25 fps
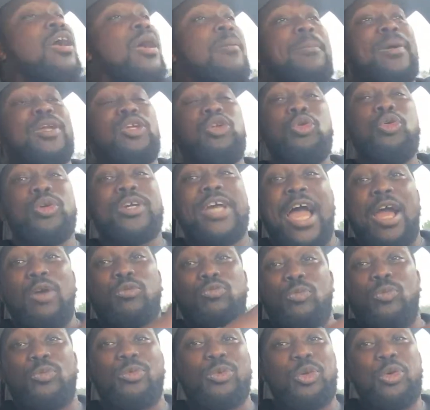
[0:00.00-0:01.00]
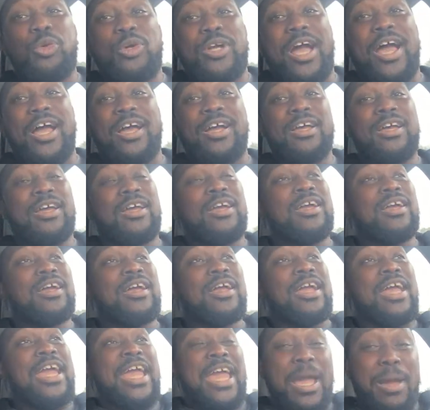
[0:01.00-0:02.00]
But you got
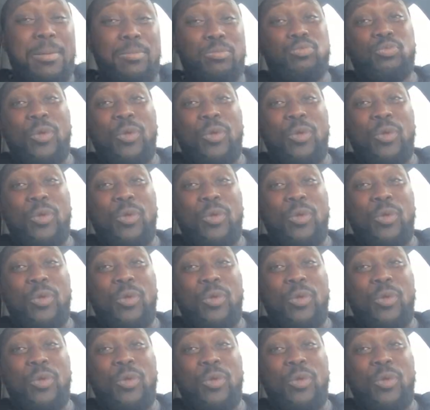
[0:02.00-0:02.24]
him